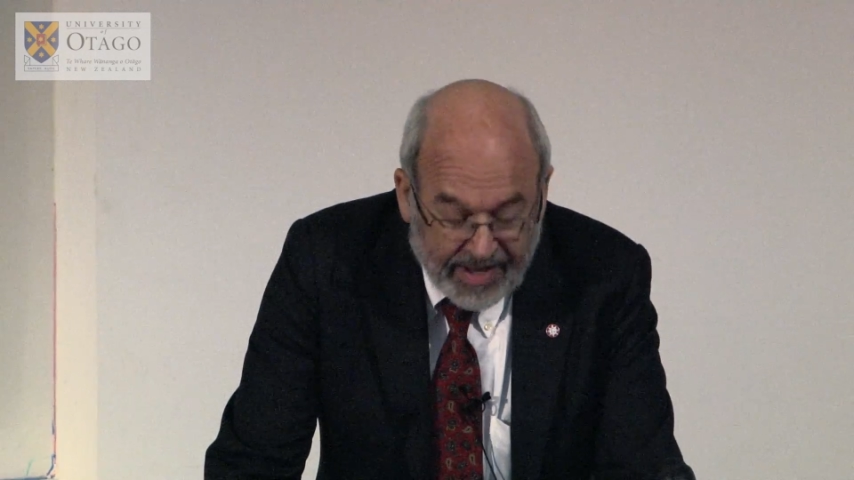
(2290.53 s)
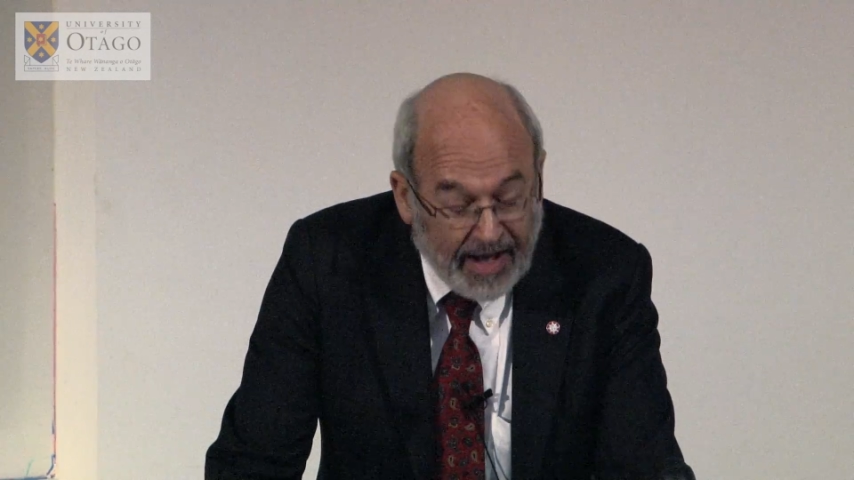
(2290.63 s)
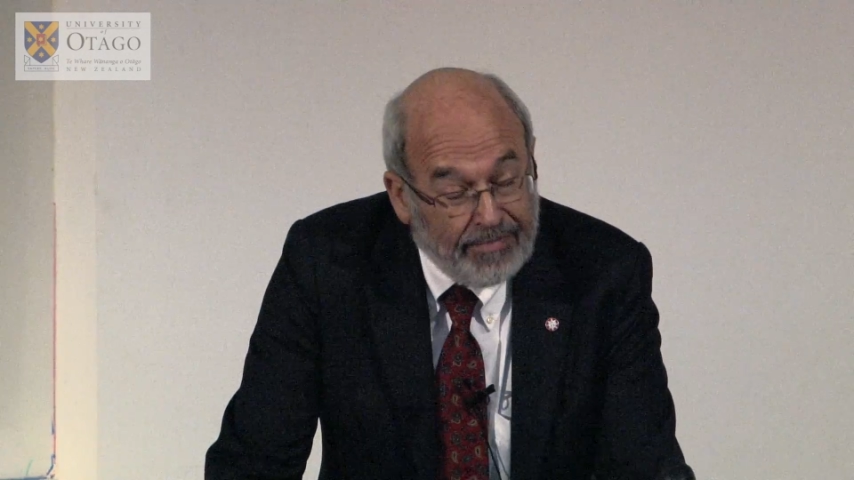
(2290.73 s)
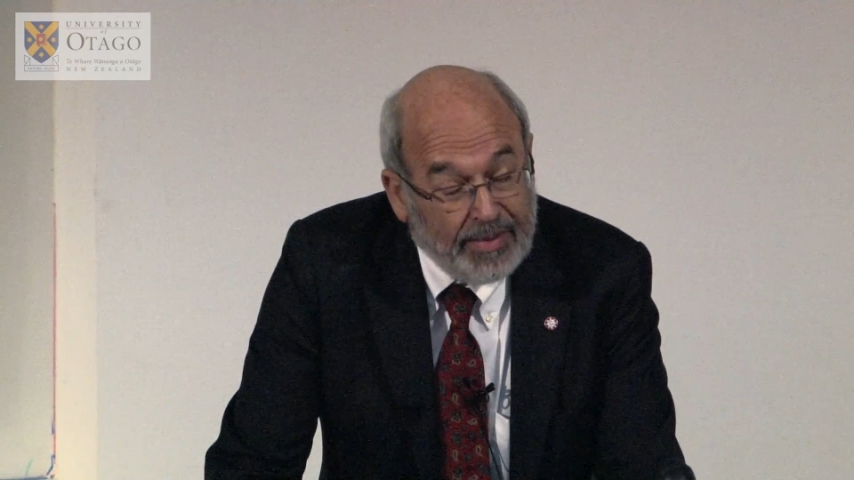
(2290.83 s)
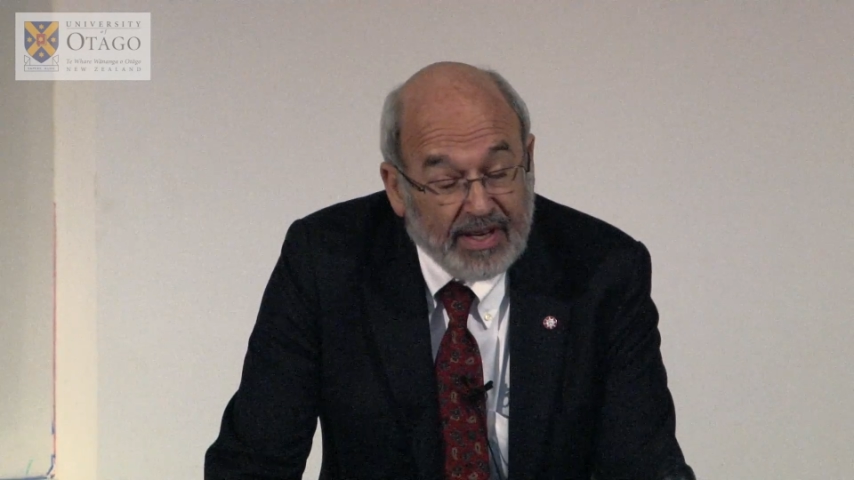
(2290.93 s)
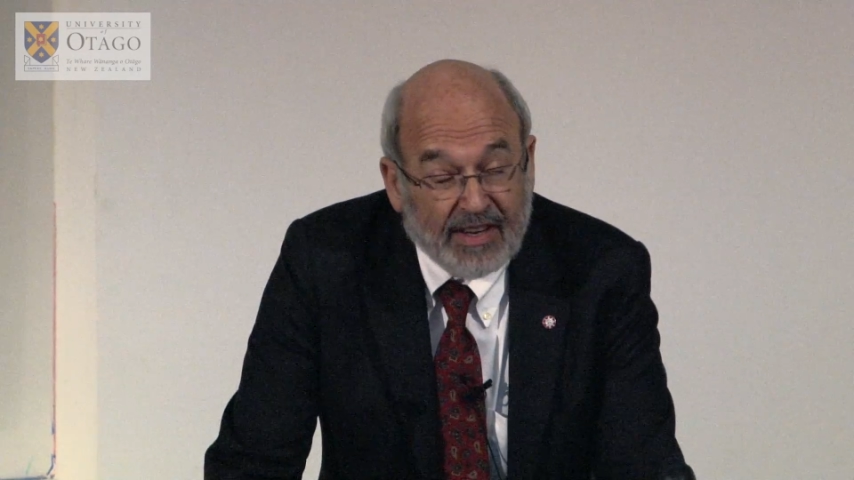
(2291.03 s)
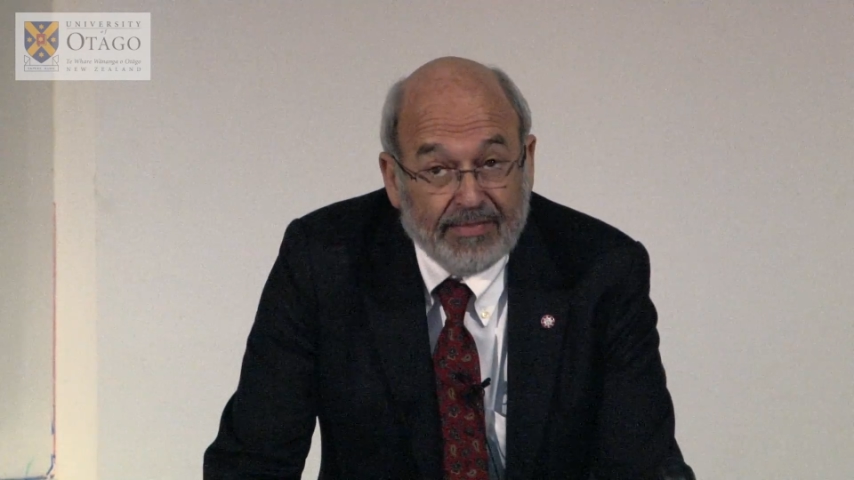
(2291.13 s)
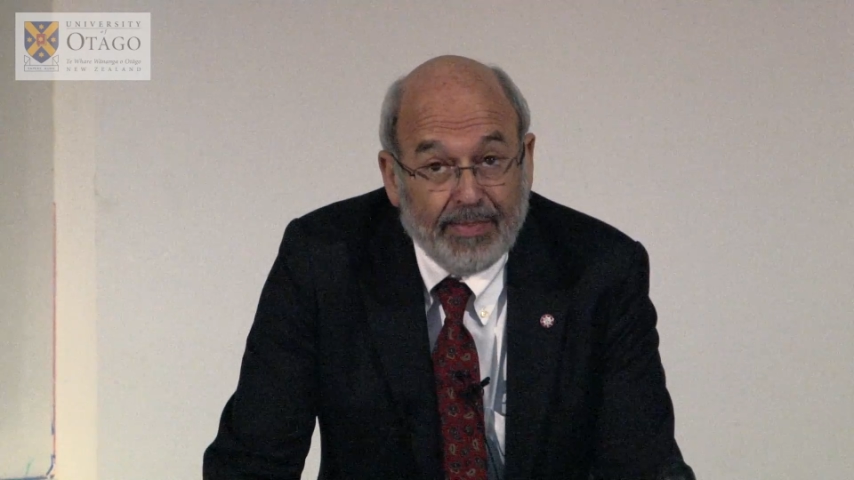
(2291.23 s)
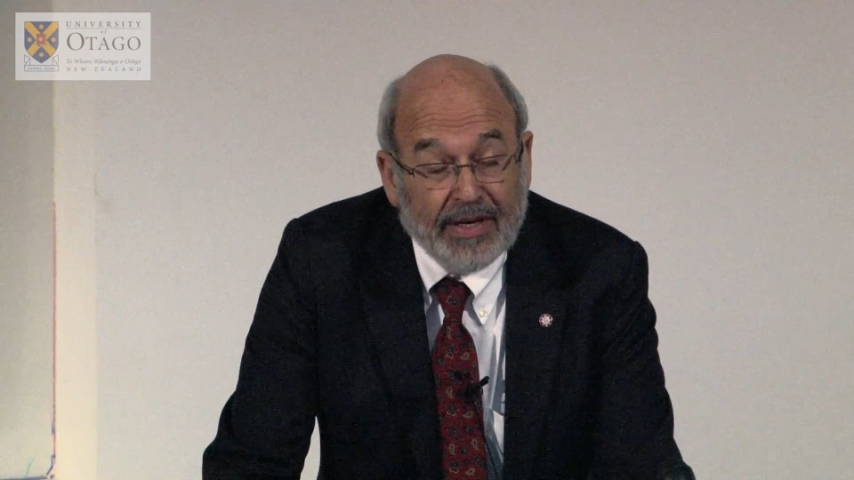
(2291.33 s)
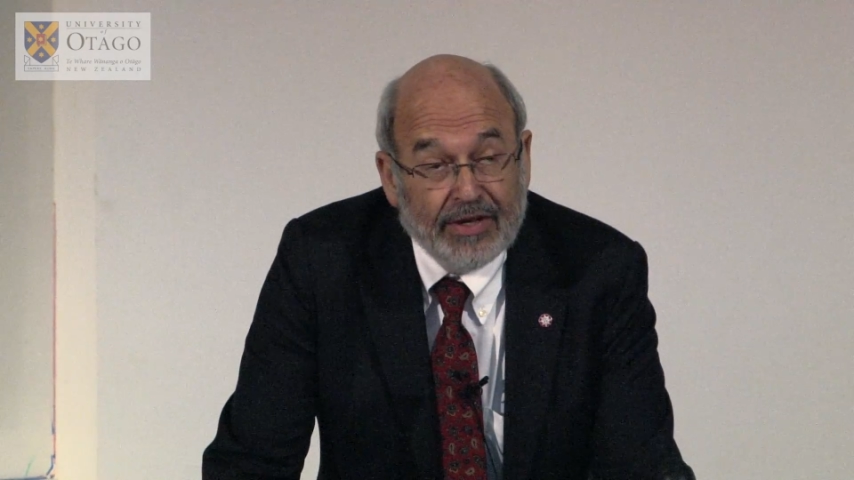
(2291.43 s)
government
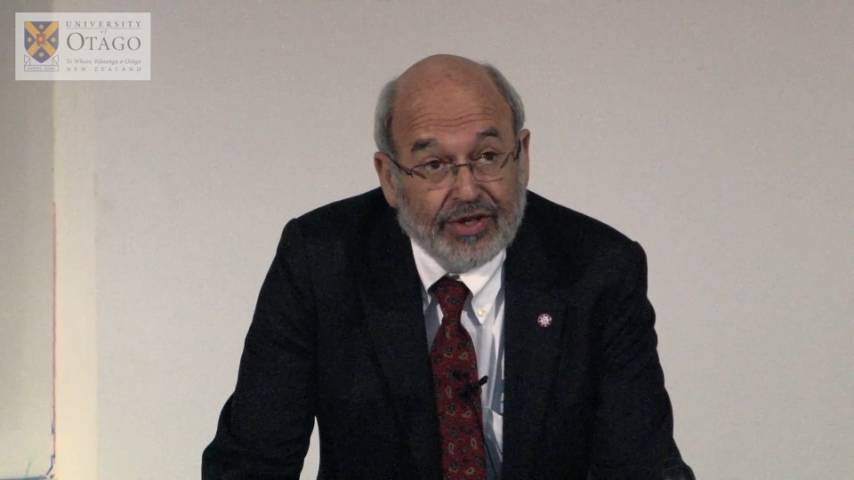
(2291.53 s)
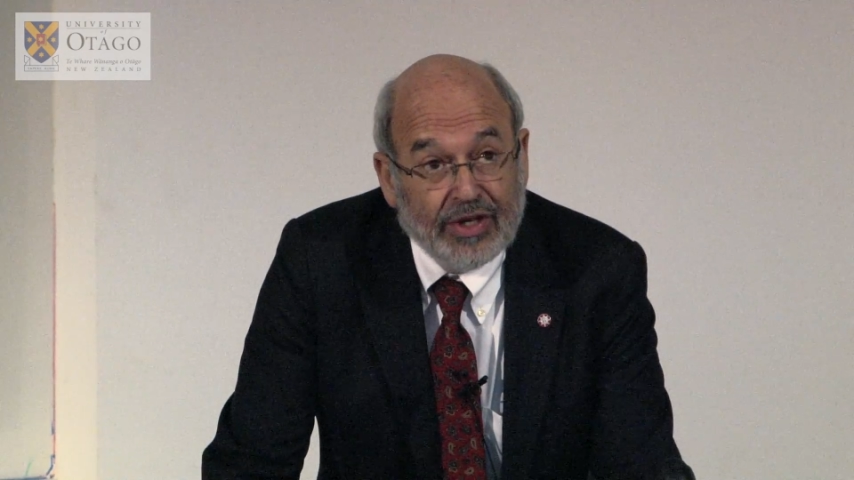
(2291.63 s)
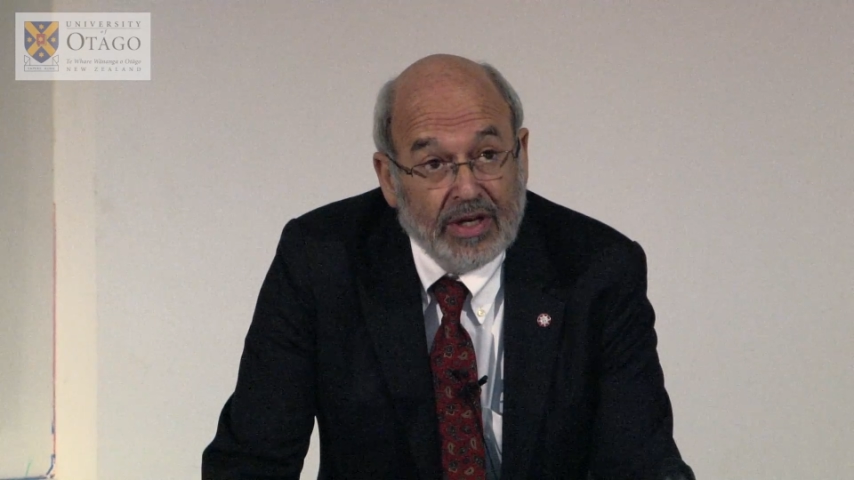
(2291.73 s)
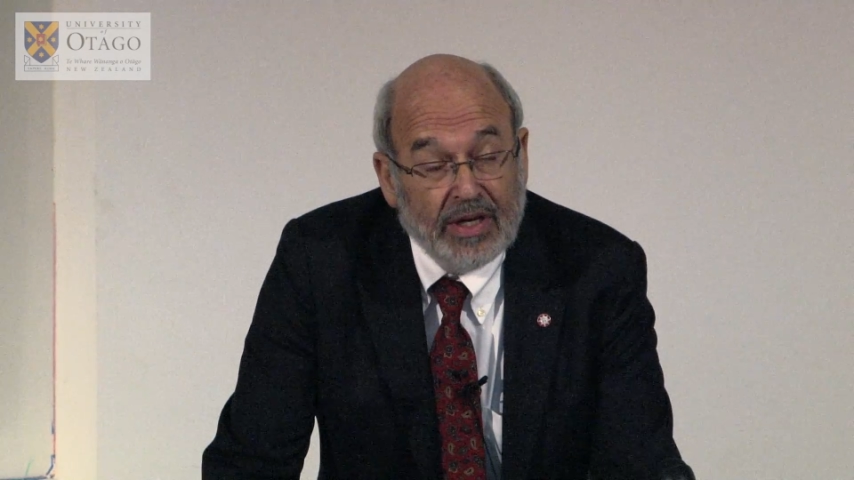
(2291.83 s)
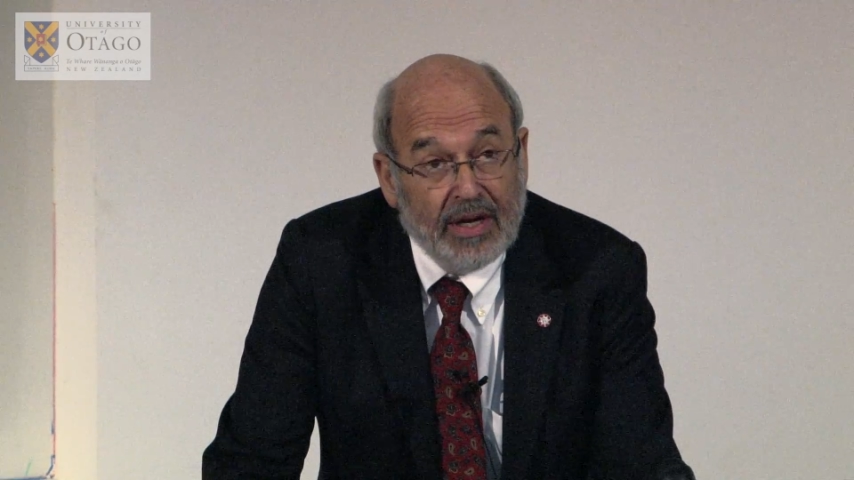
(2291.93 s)
expenditure